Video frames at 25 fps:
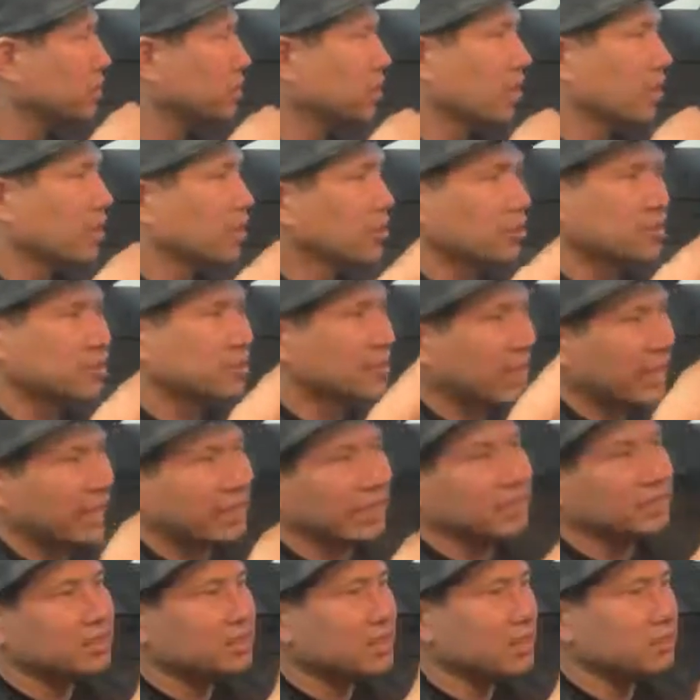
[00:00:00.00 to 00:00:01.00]
style, a
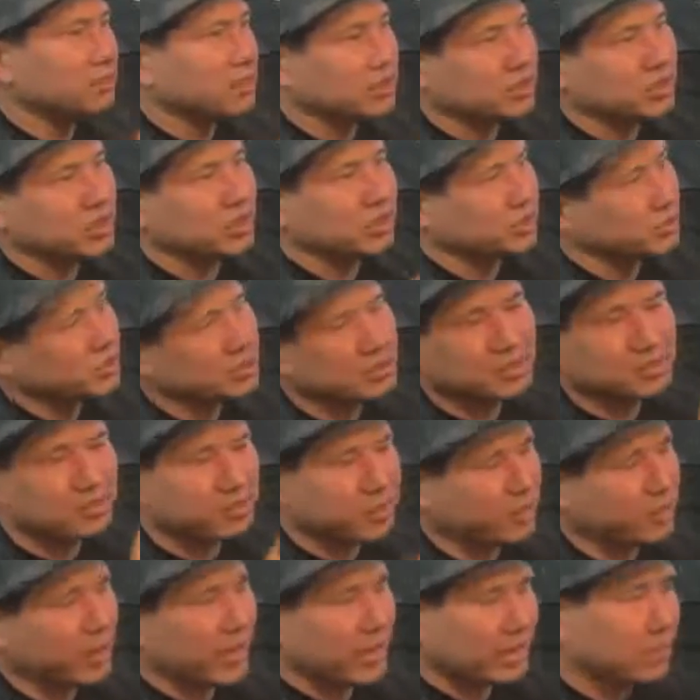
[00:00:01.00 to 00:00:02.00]
sliding type of jig, there's a
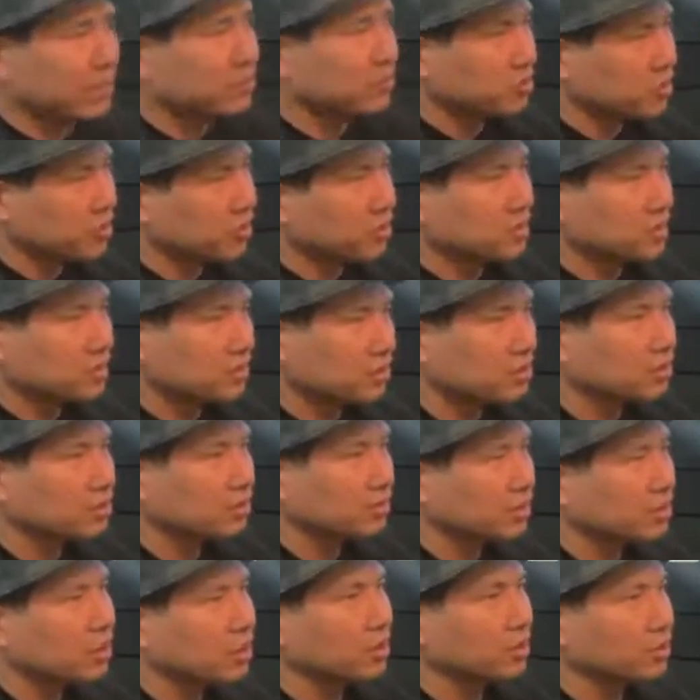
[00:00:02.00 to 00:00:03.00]
variety of jigs,
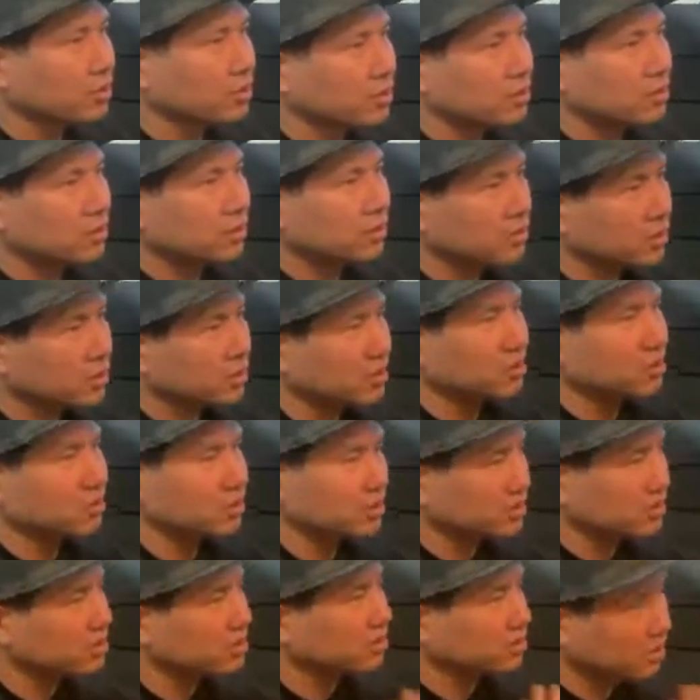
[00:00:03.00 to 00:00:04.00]
you know,
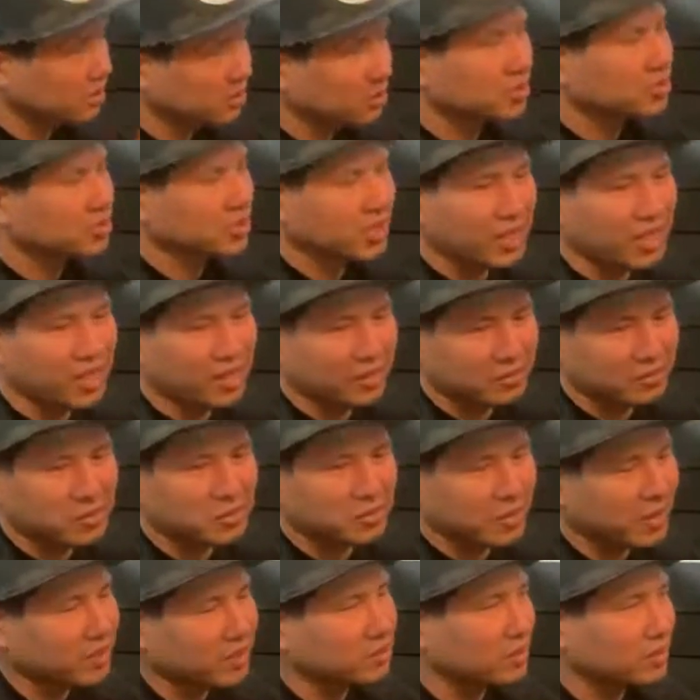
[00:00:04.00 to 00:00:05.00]
there's a lot of
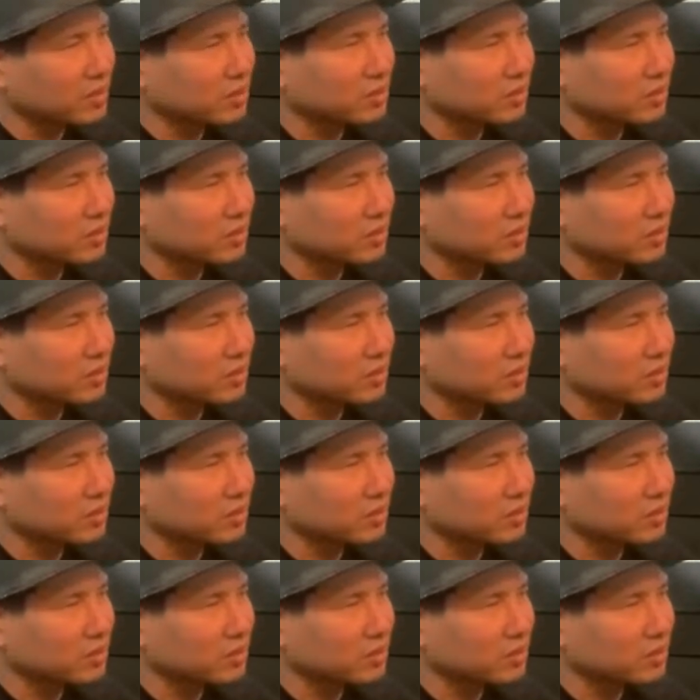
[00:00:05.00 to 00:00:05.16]
them out there.